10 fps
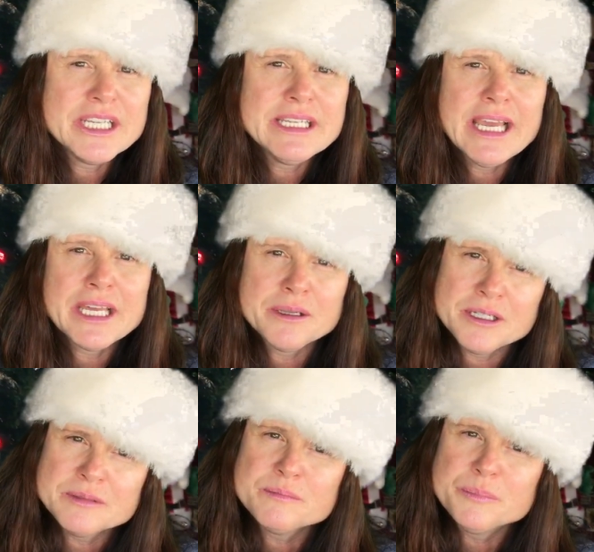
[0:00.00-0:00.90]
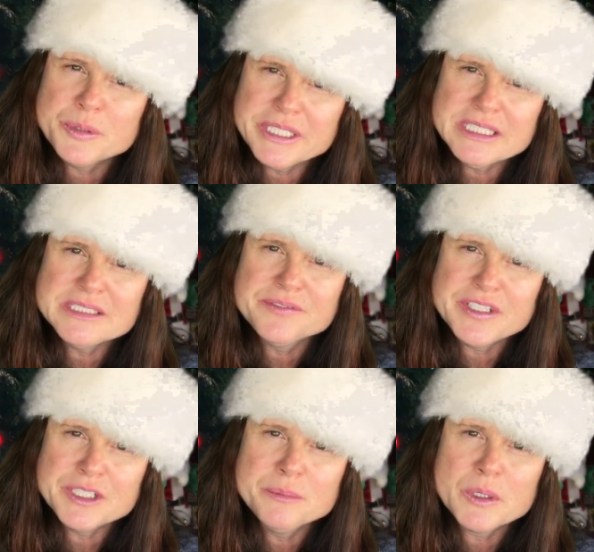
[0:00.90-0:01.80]
he had a pretty
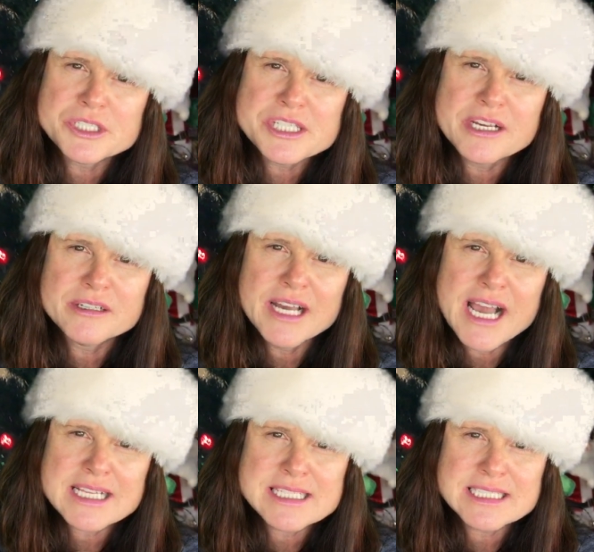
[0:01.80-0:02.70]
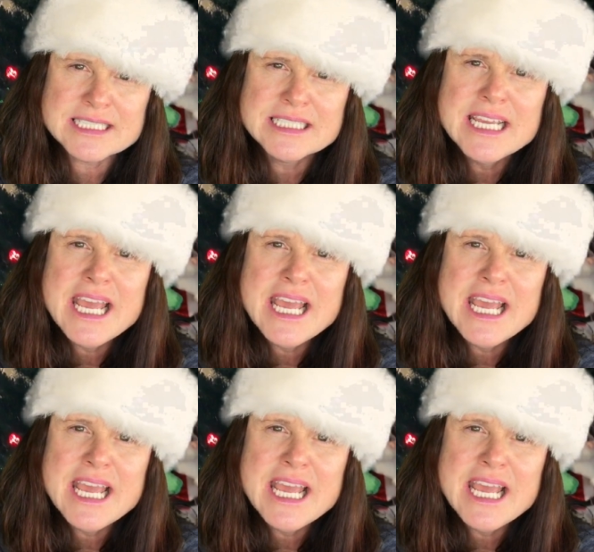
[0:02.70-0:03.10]
severe motorcycle accident